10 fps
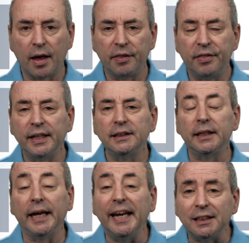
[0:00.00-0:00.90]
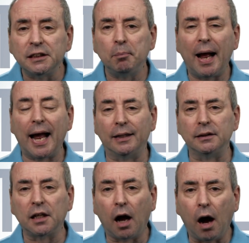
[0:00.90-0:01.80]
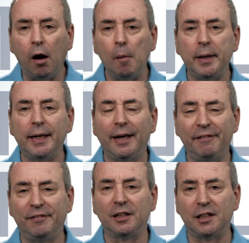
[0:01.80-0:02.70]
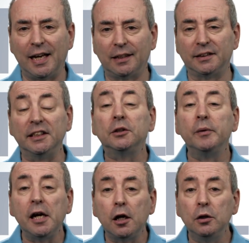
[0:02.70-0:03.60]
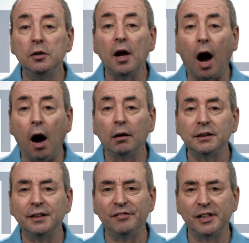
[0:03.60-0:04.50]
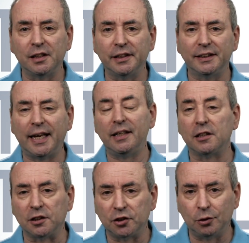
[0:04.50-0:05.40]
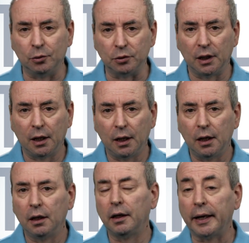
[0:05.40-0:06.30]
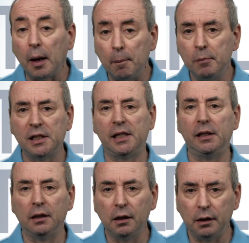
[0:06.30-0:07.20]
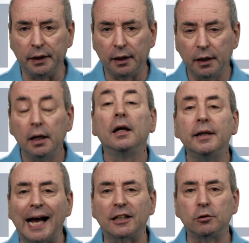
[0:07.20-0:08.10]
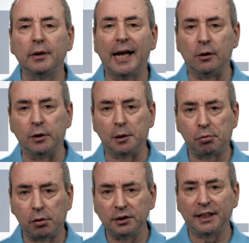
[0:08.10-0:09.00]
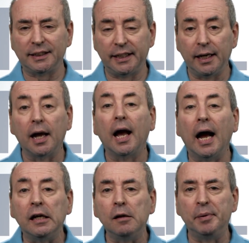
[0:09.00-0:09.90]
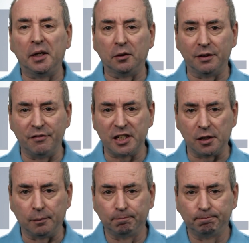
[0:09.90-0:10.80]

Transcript: This expands RPA functionality to include artificial intelligence tools like machine learning, natural language processing, and computer vision.